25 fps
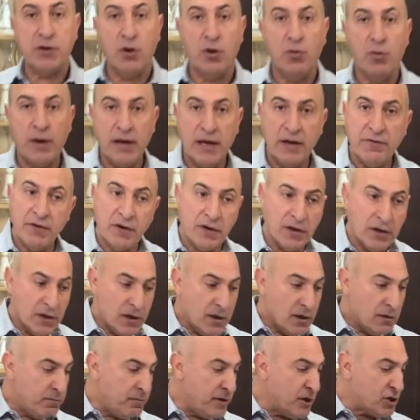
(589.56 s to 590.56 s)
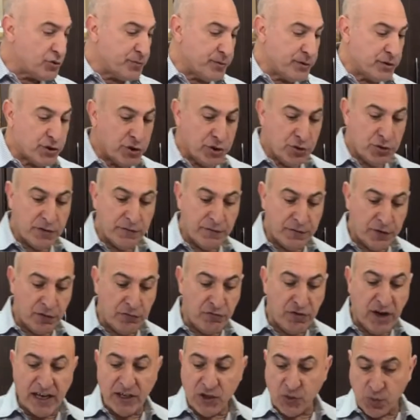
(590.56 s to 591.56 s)
So whatever measurements you're using for
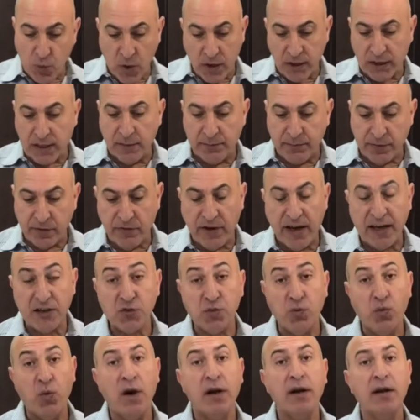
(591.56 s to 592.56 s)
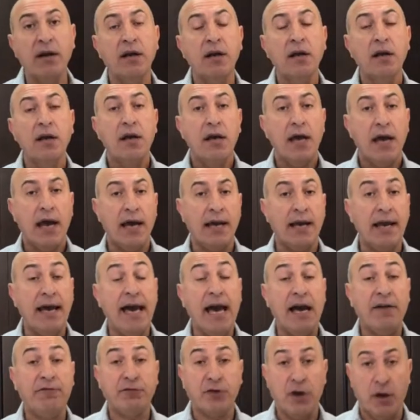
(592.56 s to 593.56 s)
the rice, 1 cup of rice,
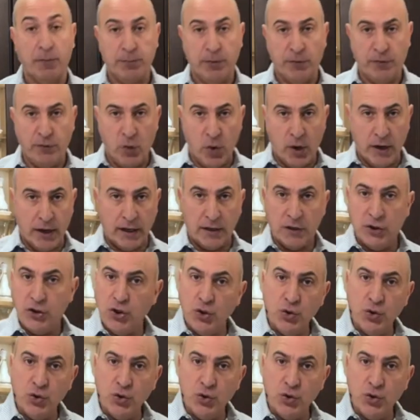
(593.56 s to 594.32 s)
1.5 cup of water.